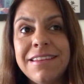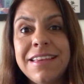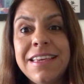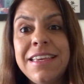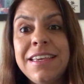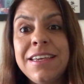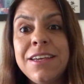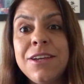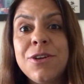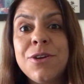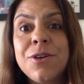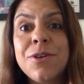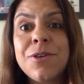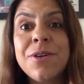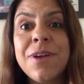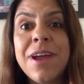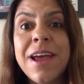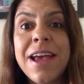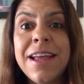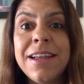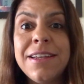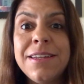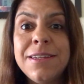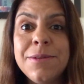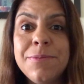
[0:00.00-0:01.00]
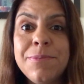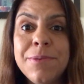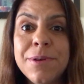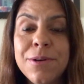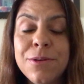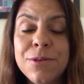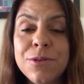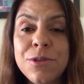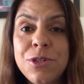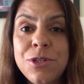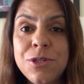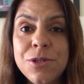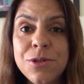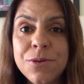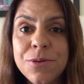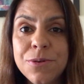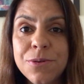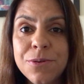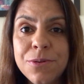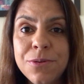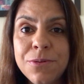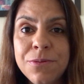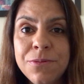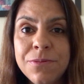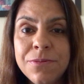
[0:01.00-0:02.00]
incredible
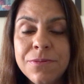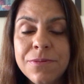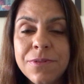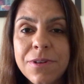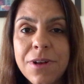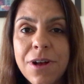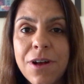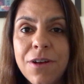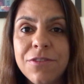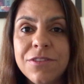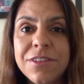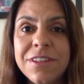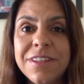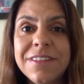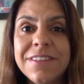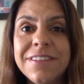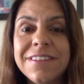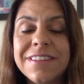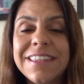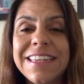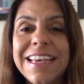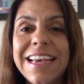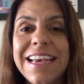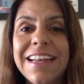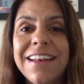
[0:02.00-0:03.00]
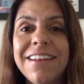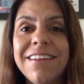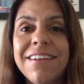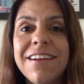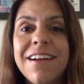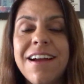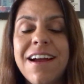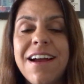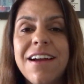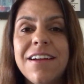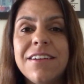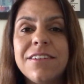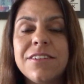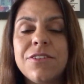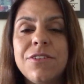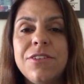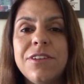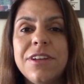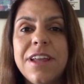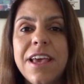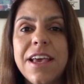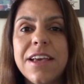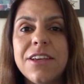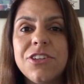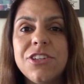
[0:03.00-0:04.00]
tool of the Scalar Heart
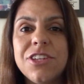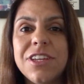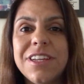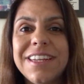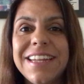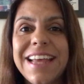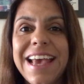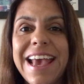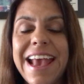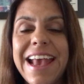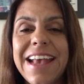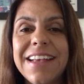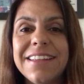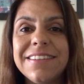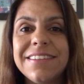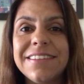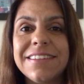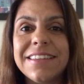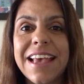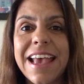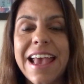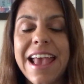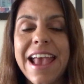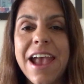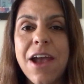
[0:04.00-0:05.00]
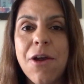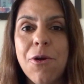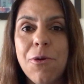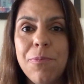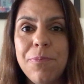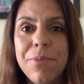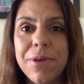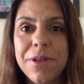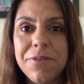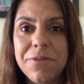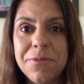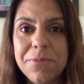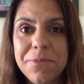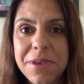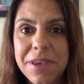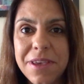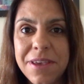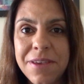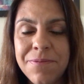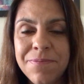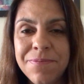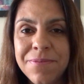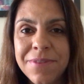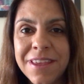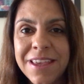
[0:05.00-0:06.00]
Connection has helped
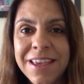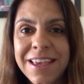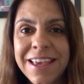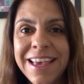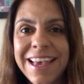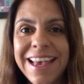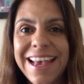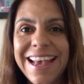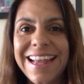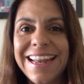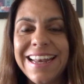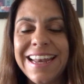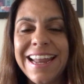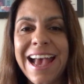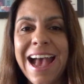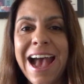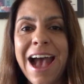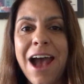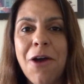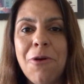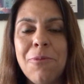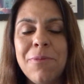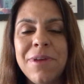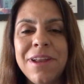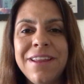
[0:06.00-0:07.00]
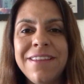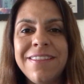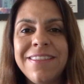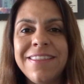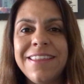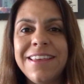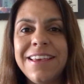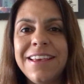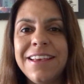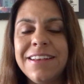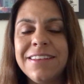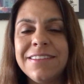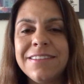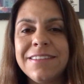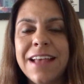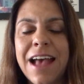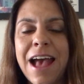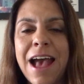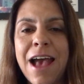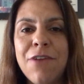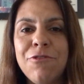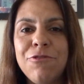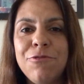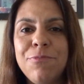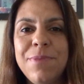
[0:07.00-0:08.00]
me and how many things
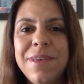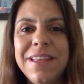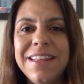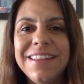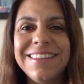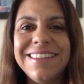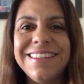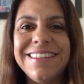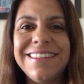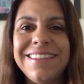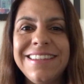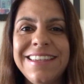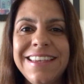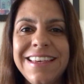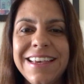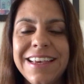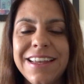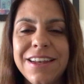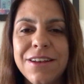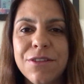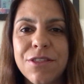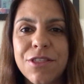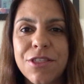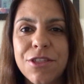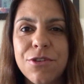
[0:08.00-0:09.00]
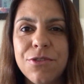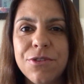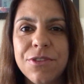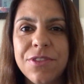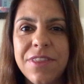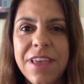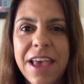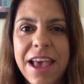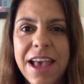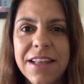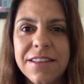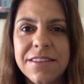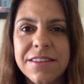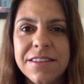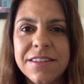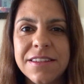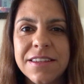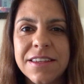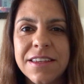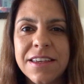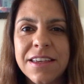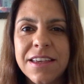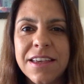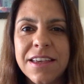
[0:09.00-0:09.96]
I've been seeing through that.